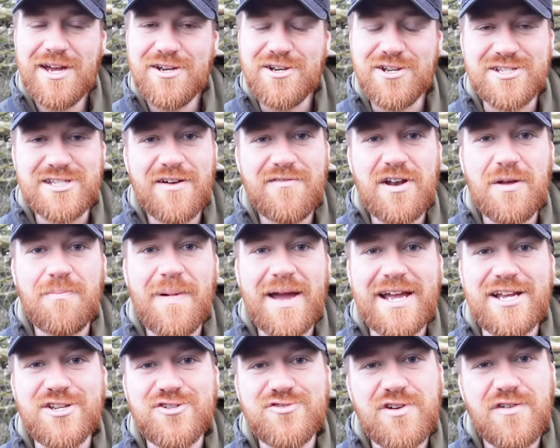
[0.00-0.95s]
Just having a
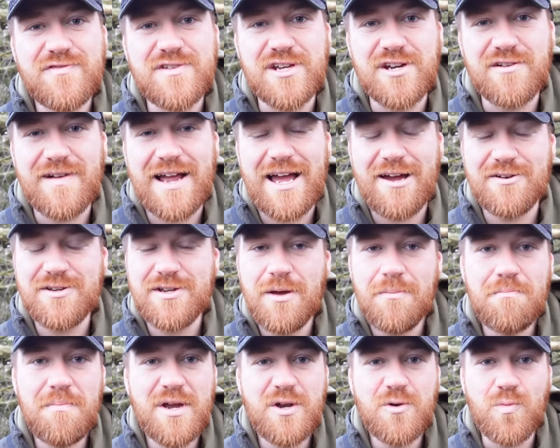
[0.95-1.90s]
bait drifting around
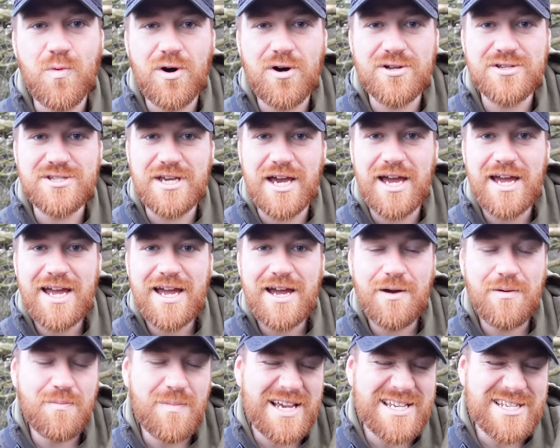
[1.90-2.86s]
mid-water
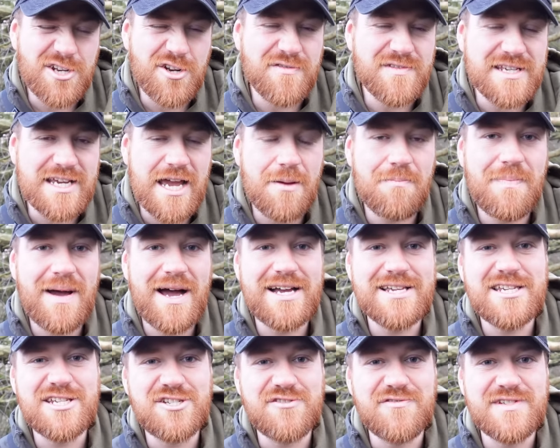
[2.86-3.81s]
is enough to get
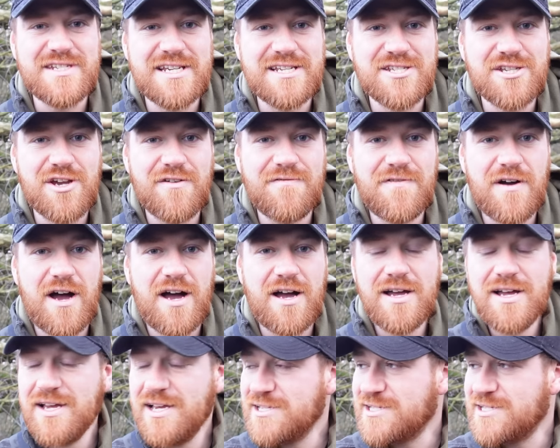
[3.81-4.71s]
bites, as you've seen so far.